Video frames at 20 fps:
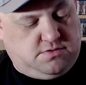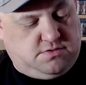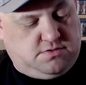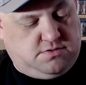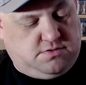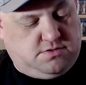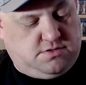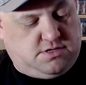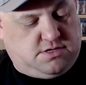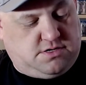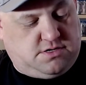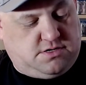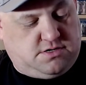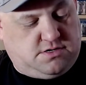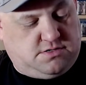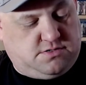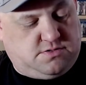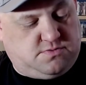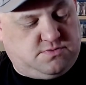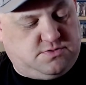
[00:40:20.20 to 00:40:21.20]

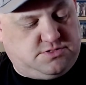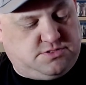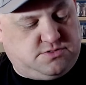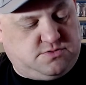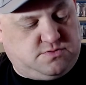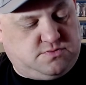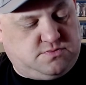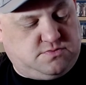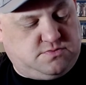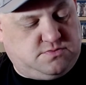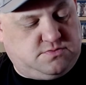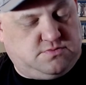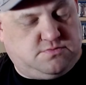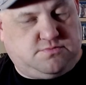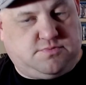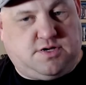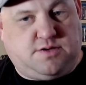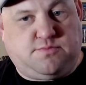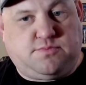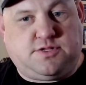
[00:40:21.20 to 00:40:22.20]
Got the original
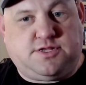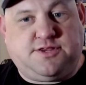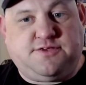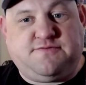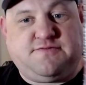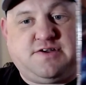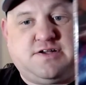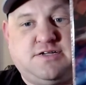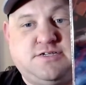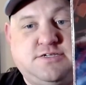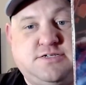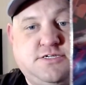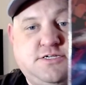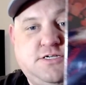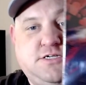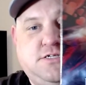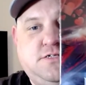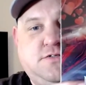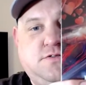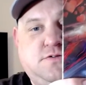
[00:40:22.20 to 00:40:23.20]
My Bloody
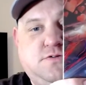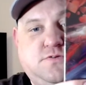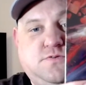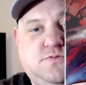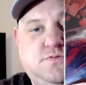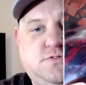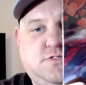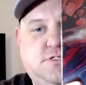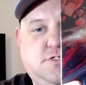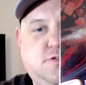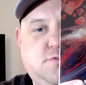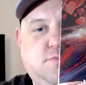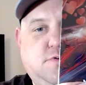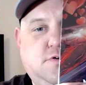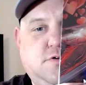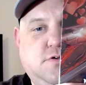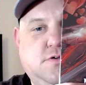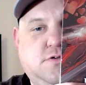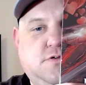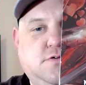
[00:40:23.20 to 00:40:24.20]
Valentine on
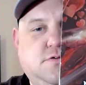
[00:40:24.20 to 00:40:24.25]
steelbook.